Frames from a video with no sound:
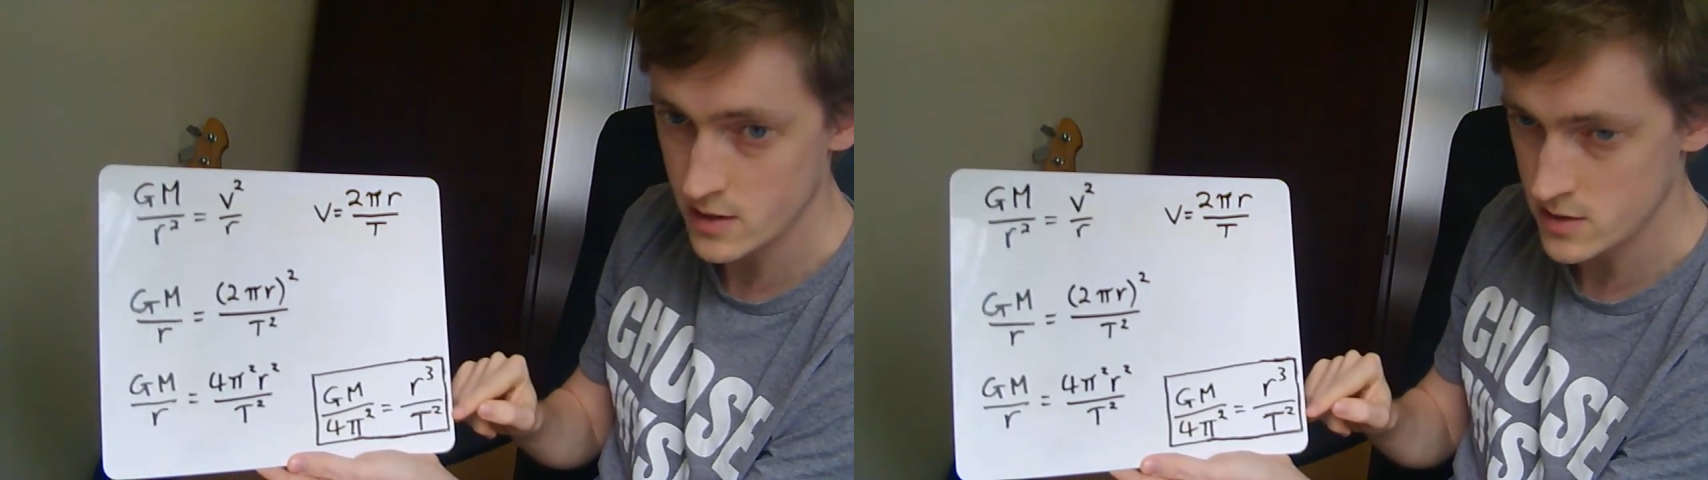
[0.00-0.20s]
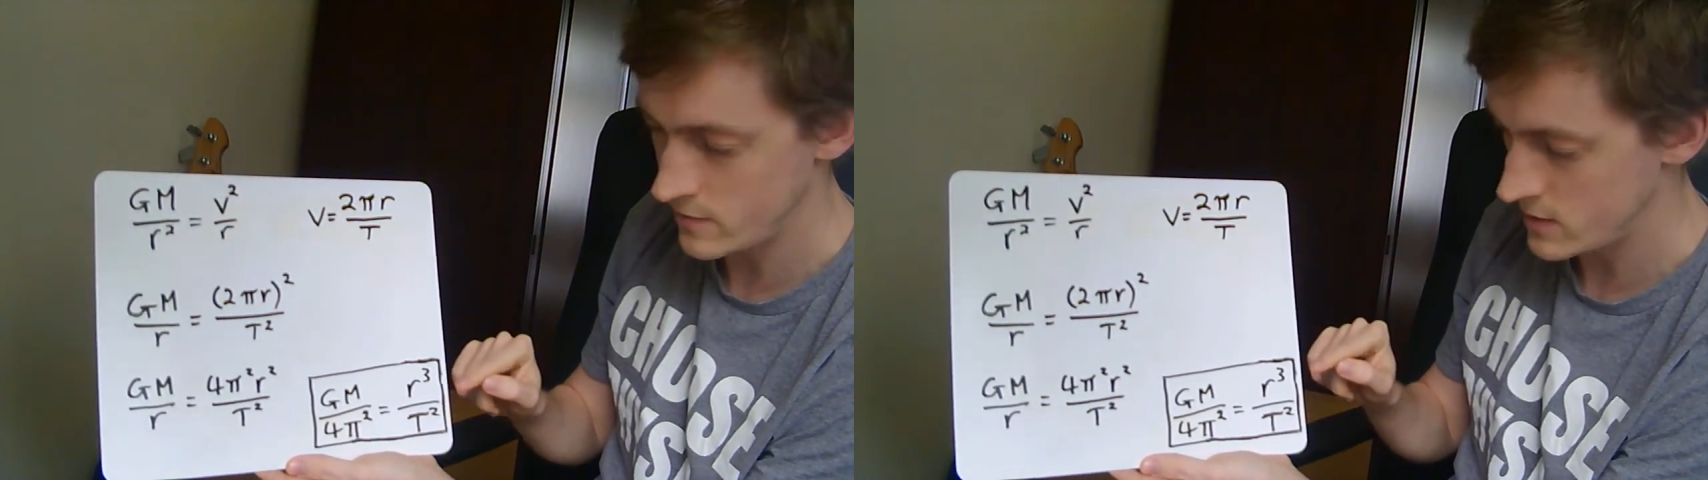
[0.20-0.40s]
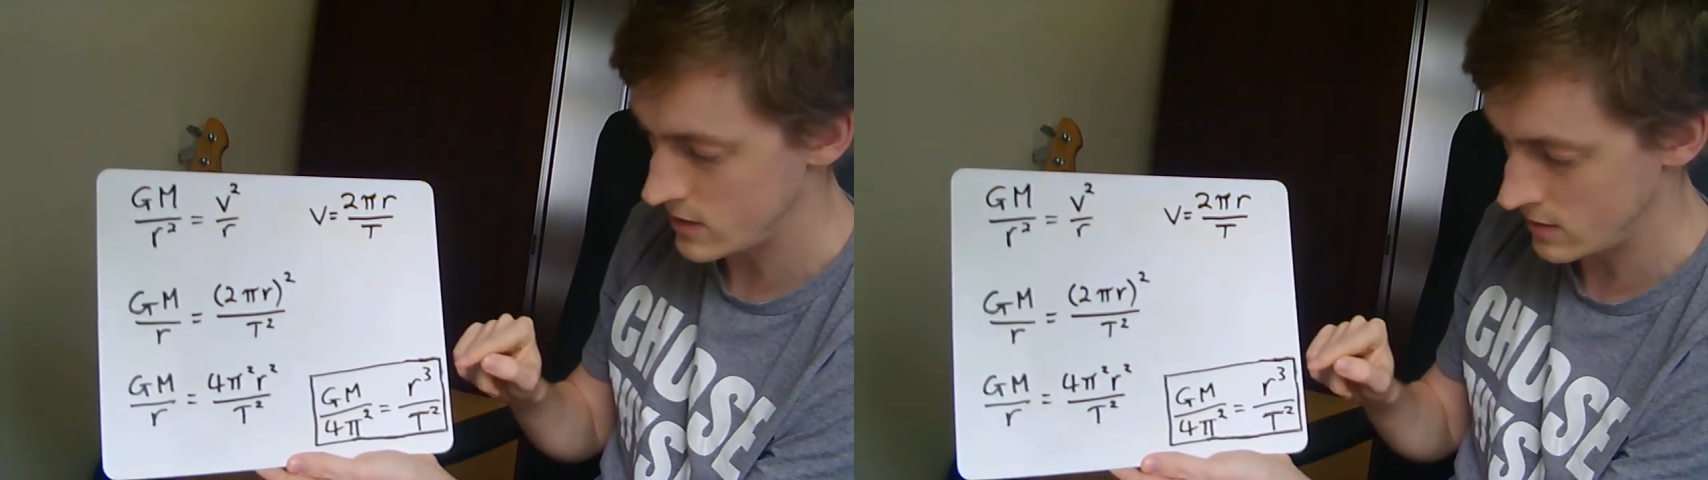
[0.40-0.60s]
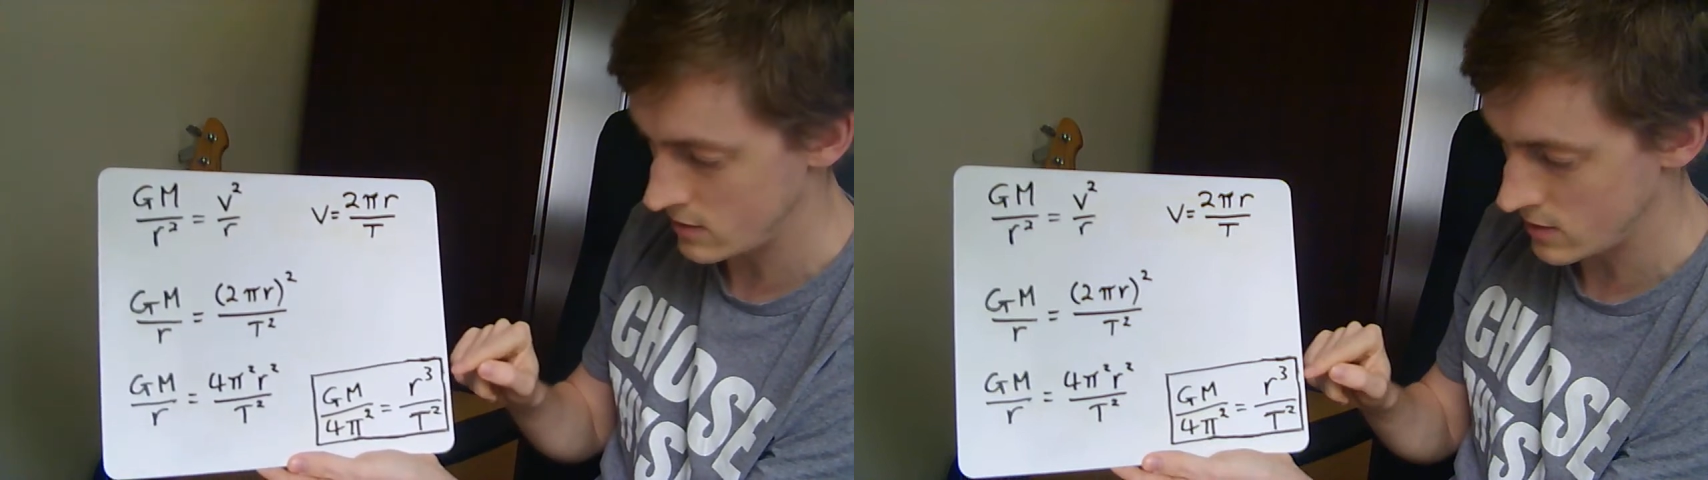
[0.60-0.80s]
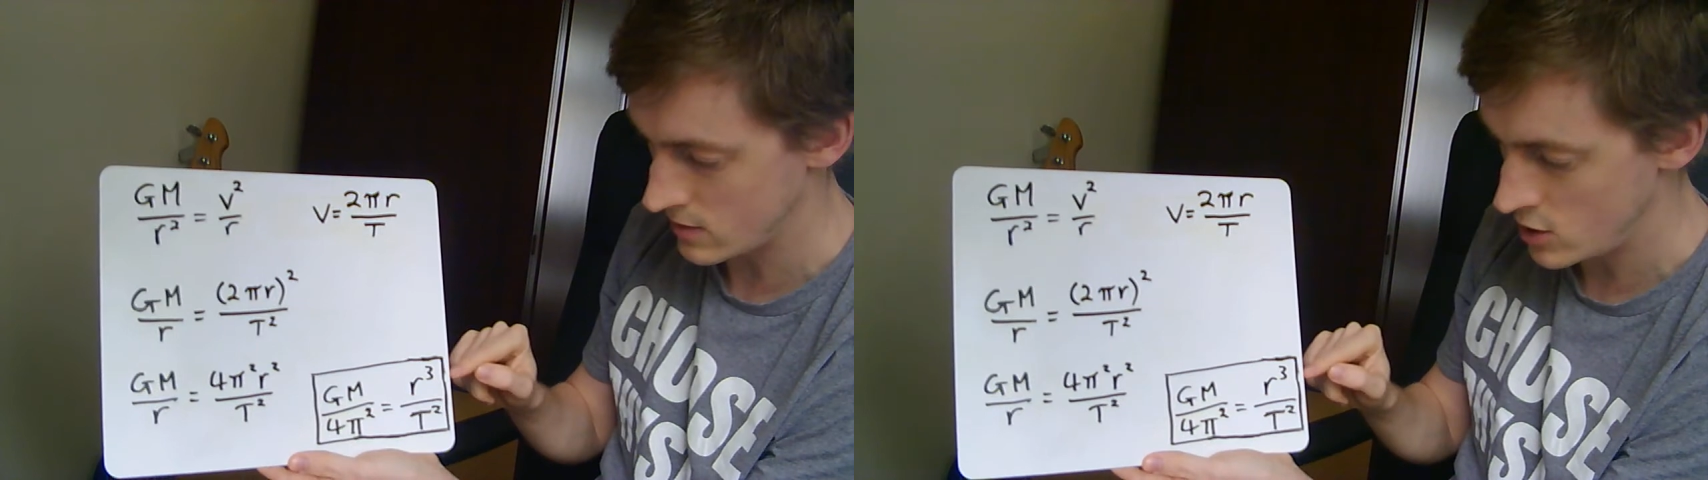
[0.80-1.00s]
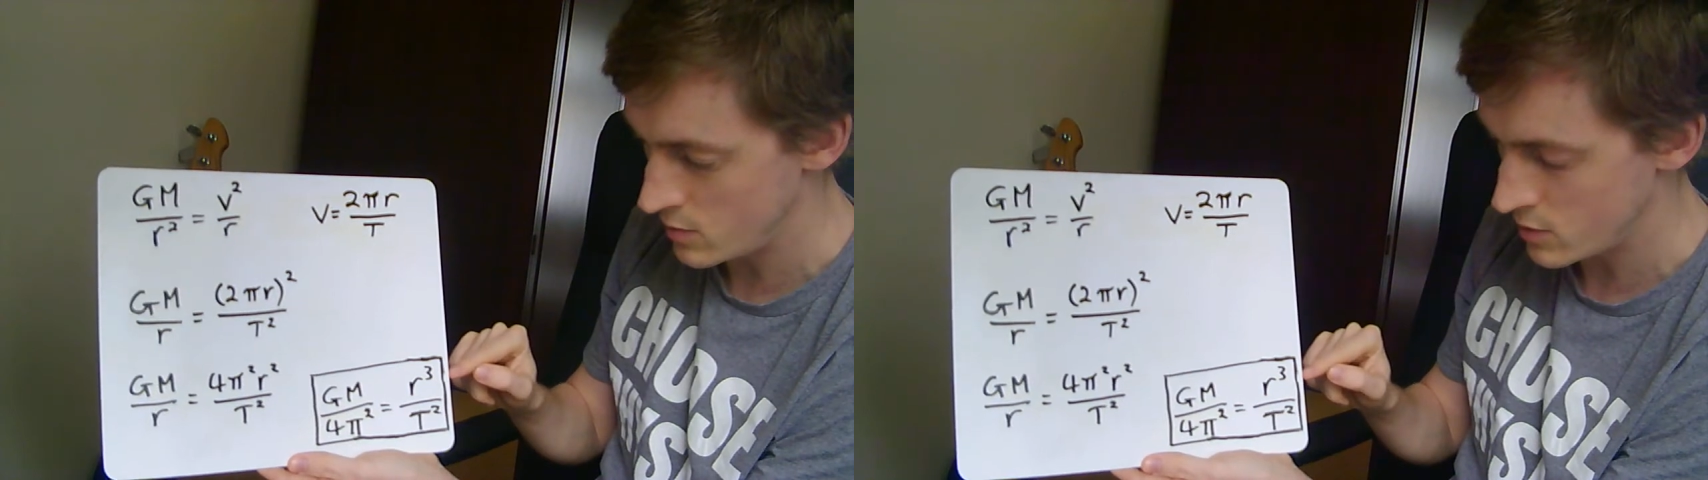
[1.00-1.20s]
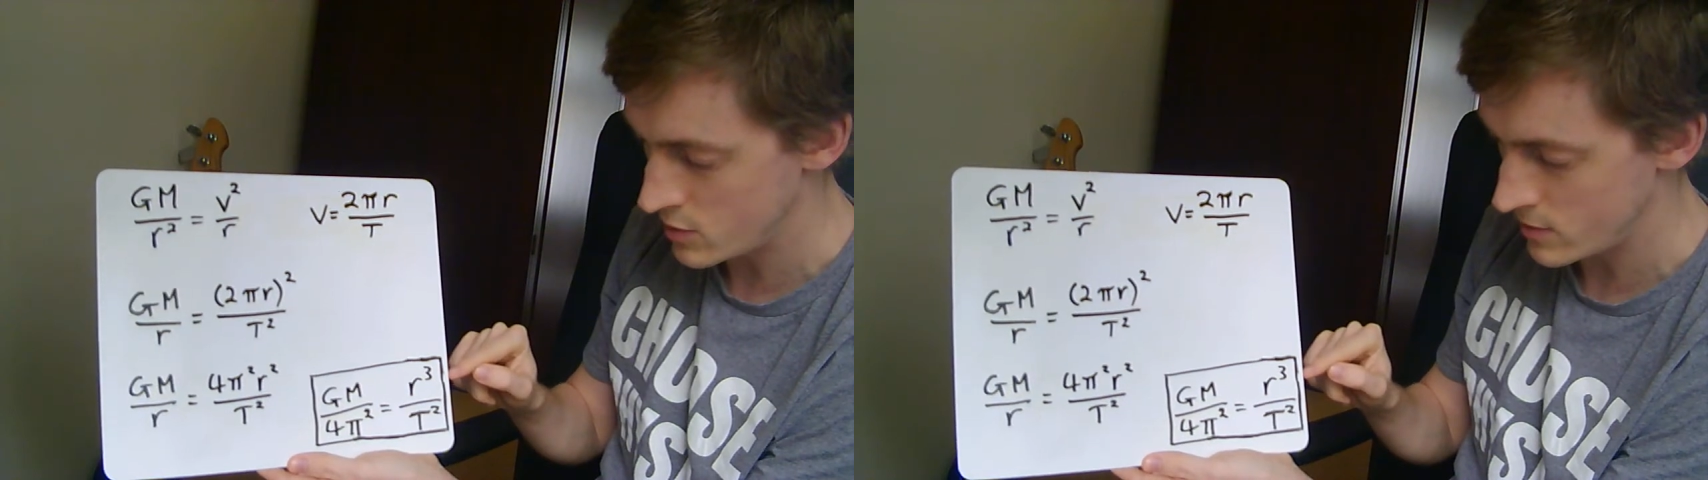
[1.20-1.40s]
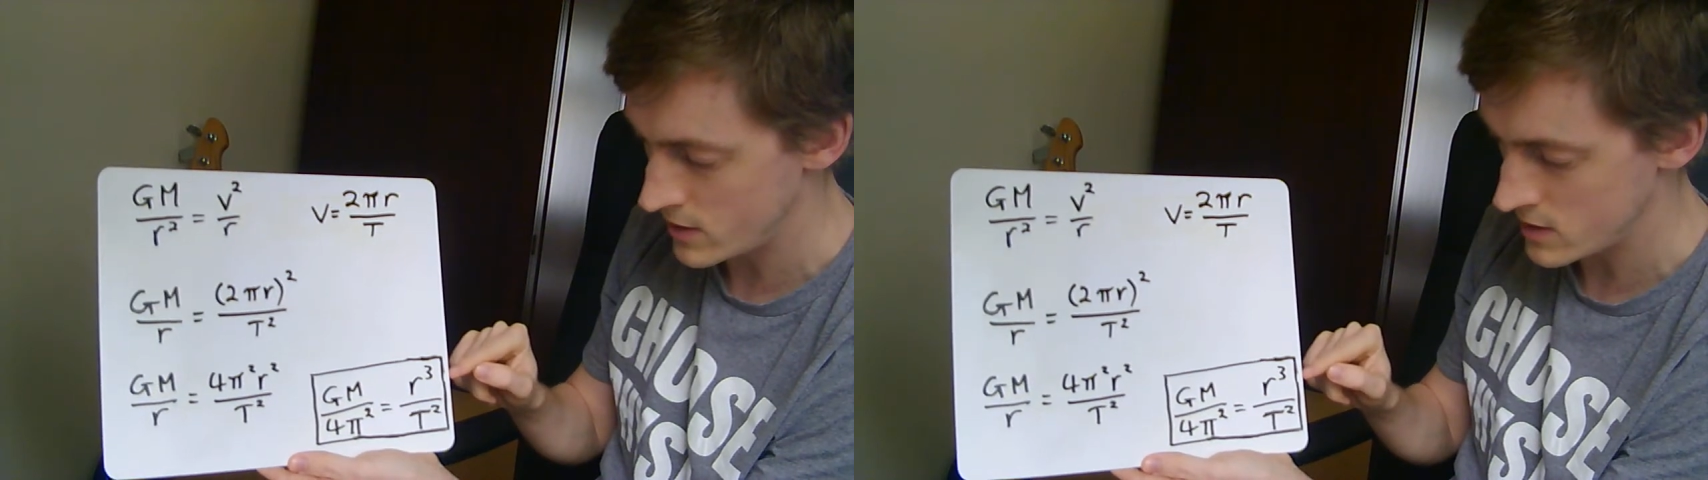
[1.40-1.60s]
So if you take the cube of the
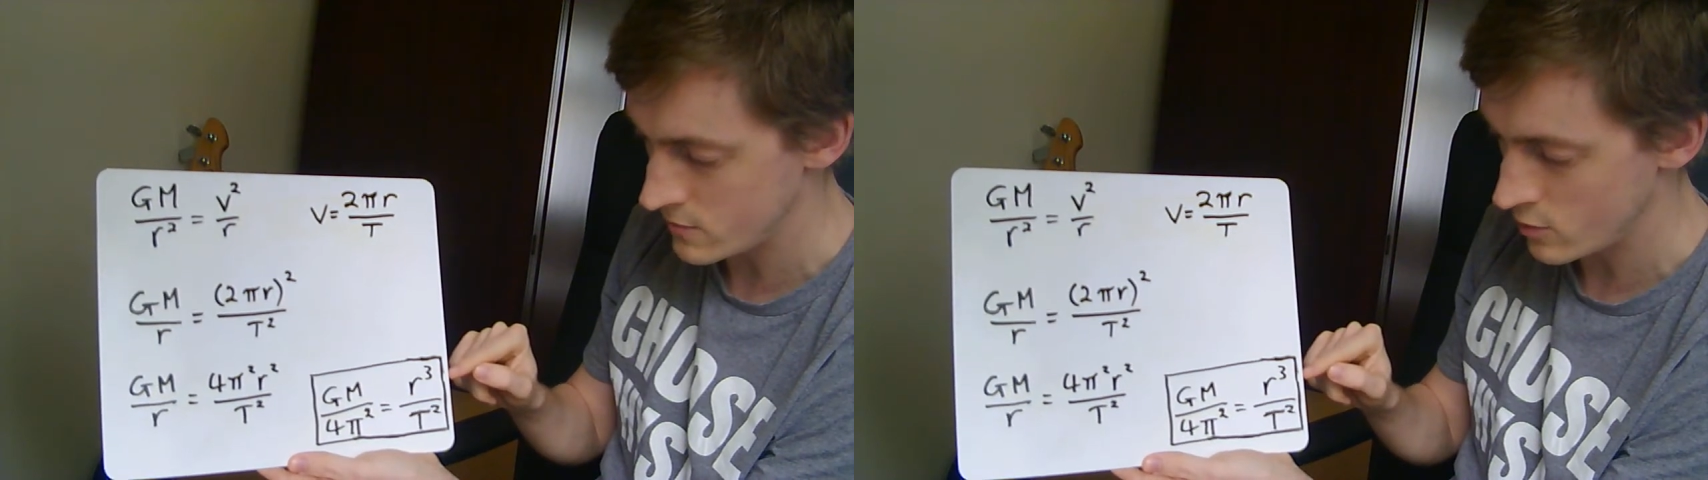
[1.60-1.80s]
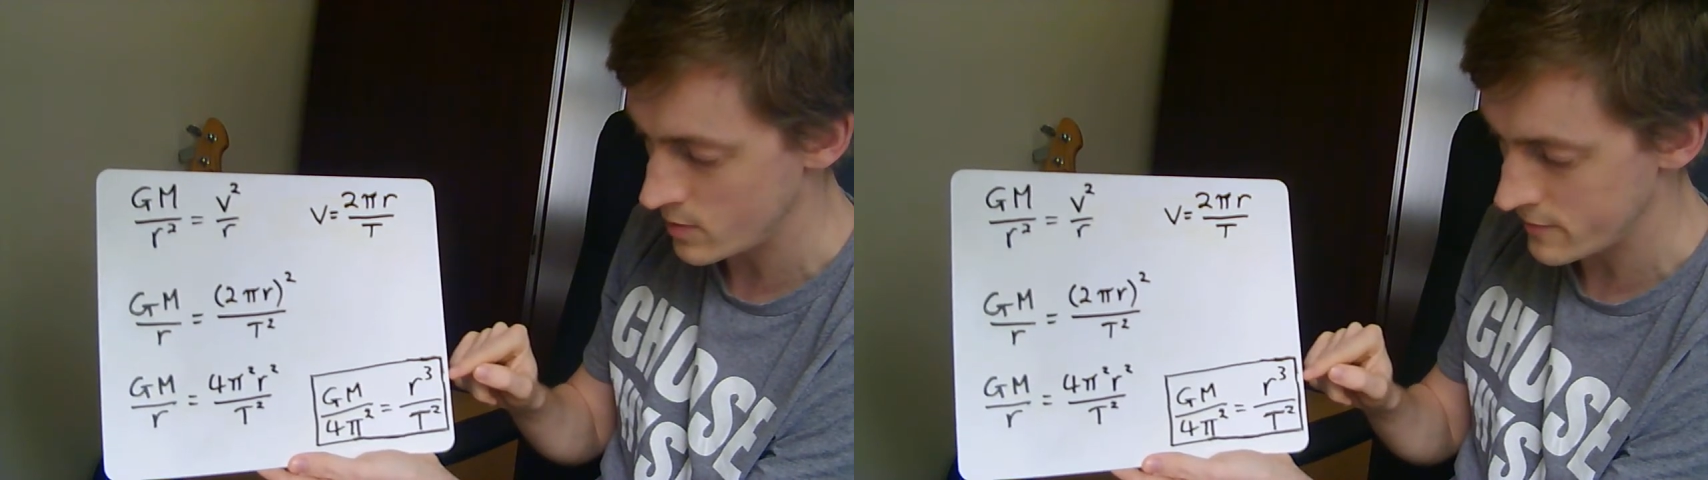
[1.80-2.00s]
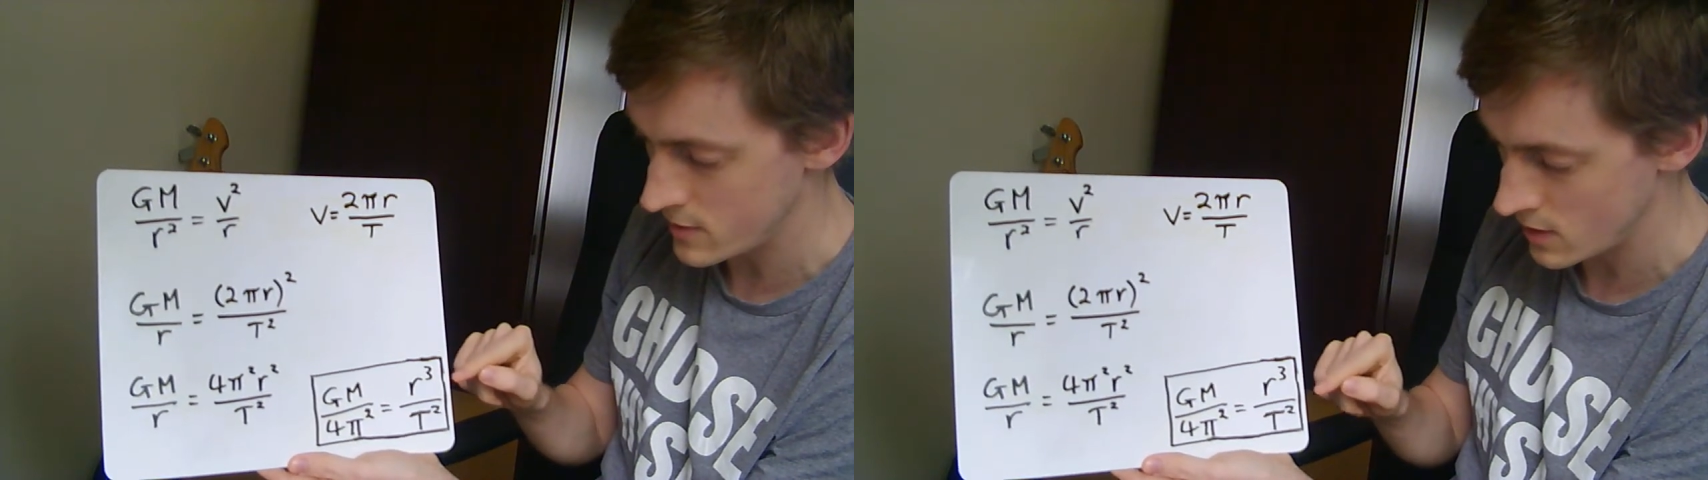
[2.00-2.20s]
radius of orbit for